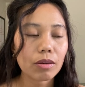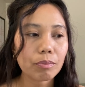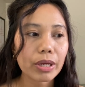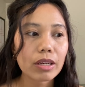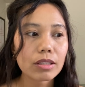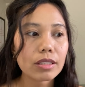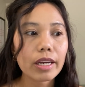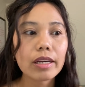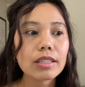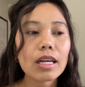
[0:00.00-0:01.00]
because
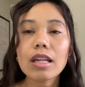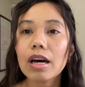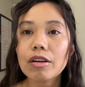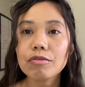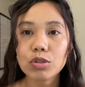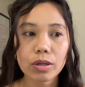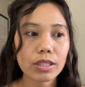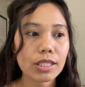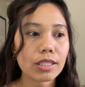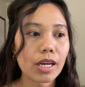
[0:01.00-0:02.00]
there is a lot of
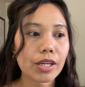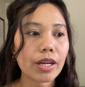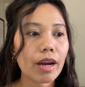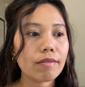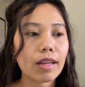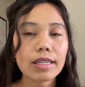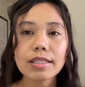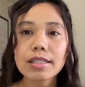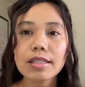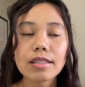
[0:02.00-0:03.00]
choices there. They have
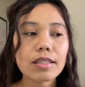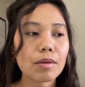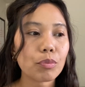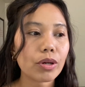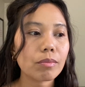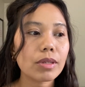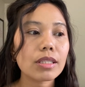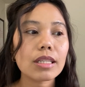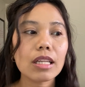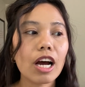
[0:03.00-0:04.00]
licenses and
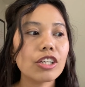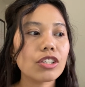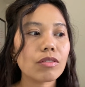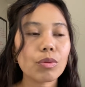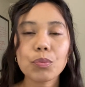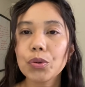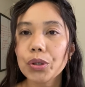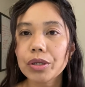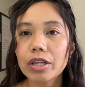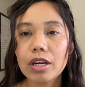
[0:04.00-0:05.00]
permits, lodge and
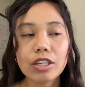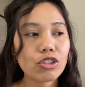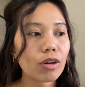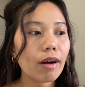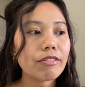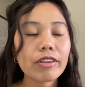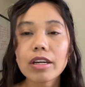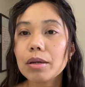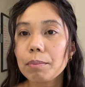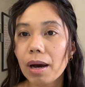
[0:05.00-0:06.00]
report, traffic
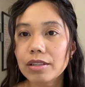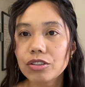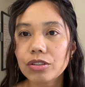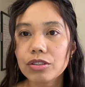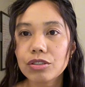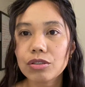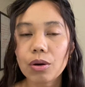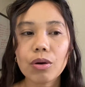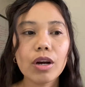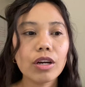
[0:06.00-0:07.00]
and matters.
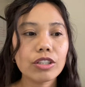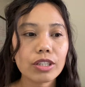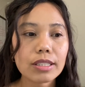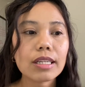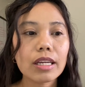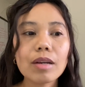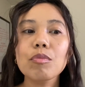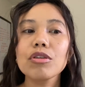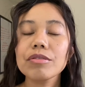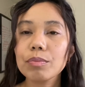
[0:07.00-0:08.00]
So just click
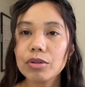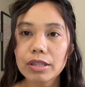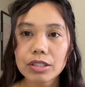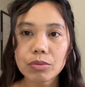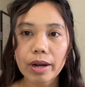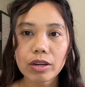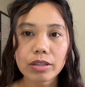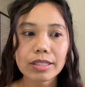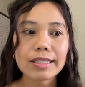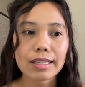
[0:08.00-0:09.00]
police
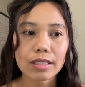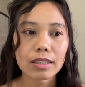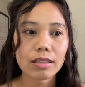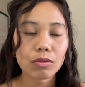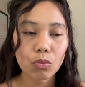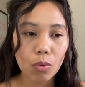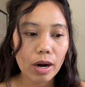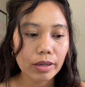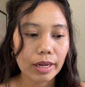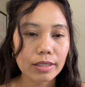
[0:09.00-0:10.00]
records and
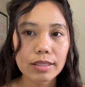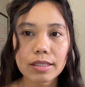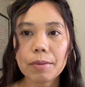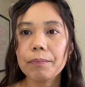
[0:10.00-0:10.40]
warrants.